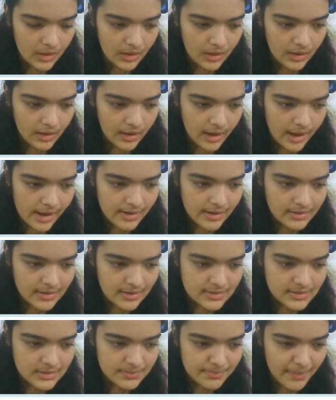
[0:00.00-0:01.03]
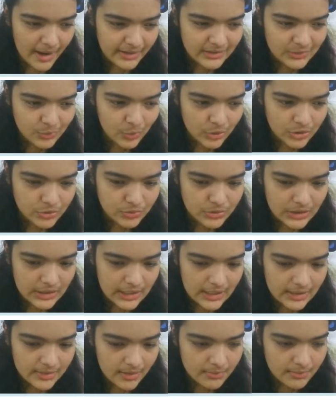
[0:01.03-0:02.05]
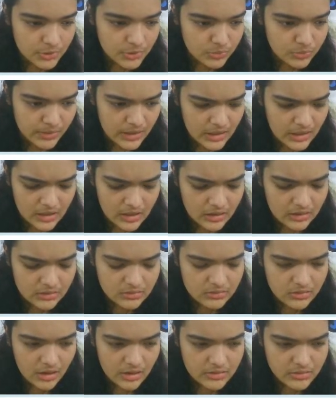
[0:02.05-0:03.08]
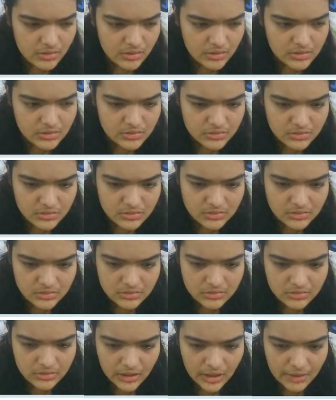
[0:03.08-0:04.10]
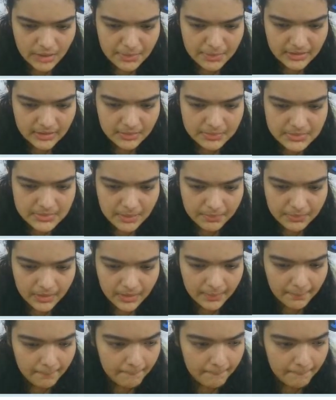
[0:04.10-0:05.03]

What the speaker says: And it doesn't matter what you rename them to be, it as long as you're just renaming them something.